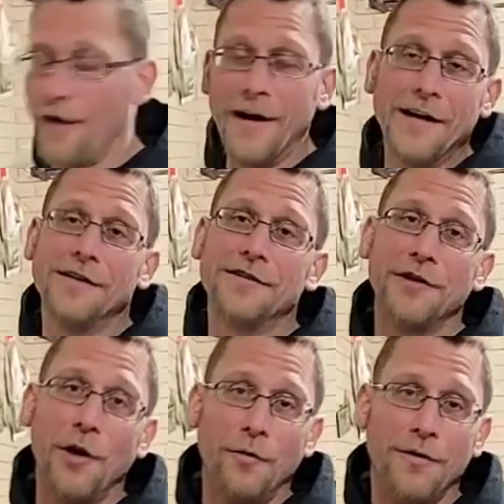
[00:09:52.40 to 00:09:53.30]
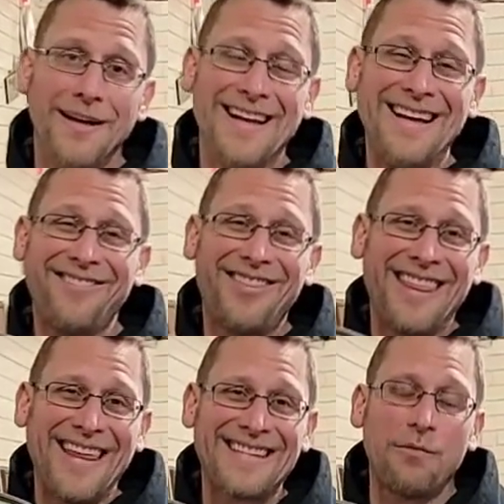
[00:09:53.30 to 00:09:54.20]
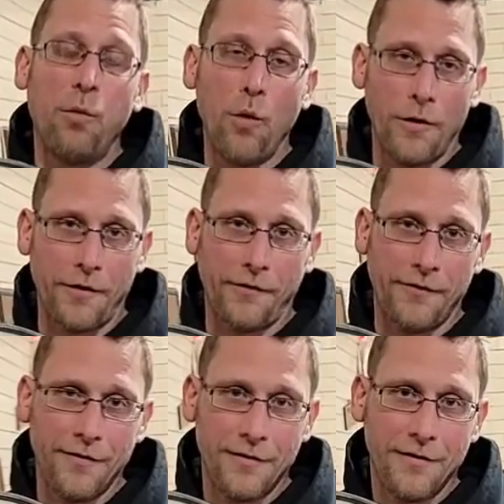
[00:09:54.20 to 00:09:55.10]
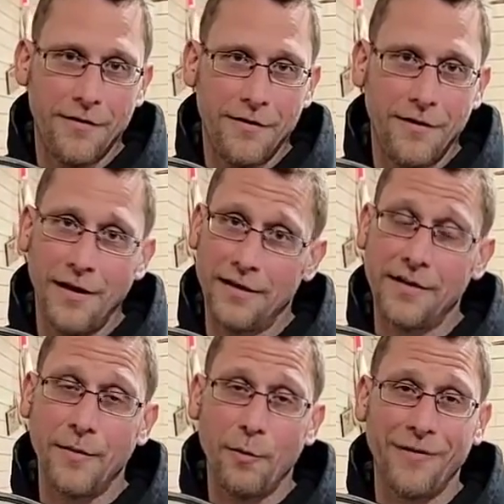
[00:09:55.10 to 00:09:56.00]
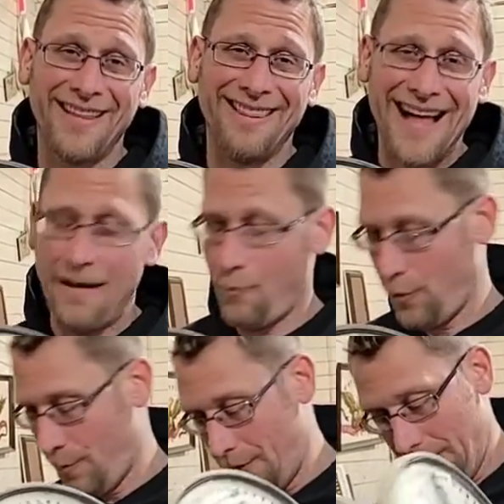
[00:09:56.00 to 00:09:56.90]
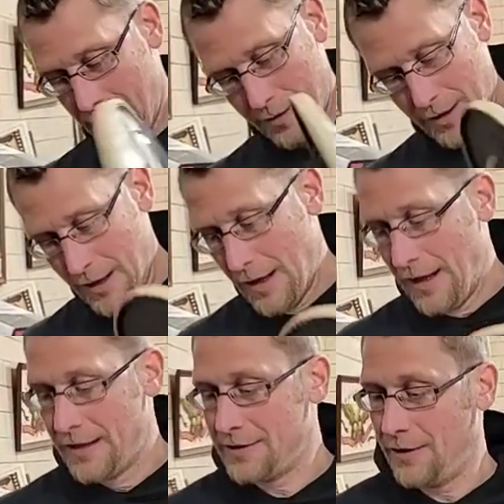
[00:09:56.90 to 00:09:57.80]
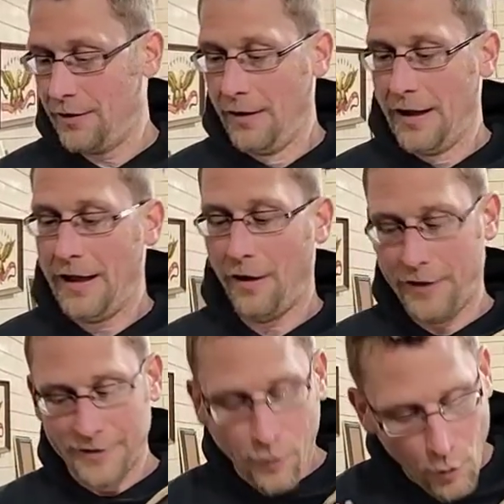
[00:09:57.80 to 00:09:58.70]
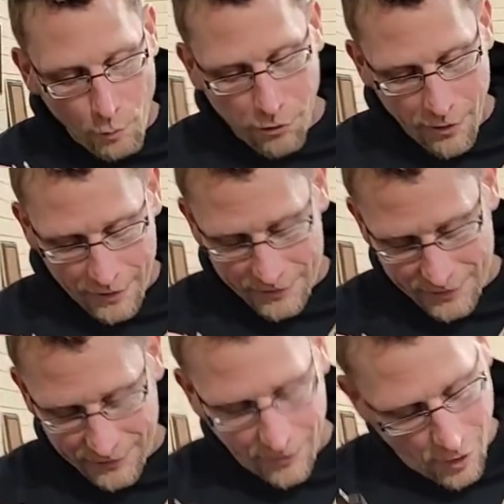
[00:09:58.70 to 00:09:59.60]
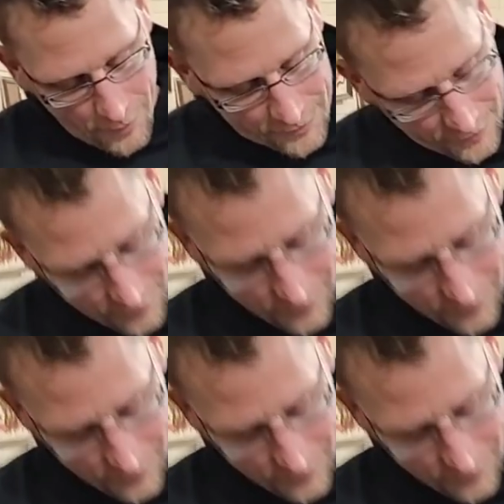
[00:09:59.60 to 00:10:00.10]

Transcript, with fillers: All right, so if this works, it's gonna be worth a lot more money. So these old plugs, you're always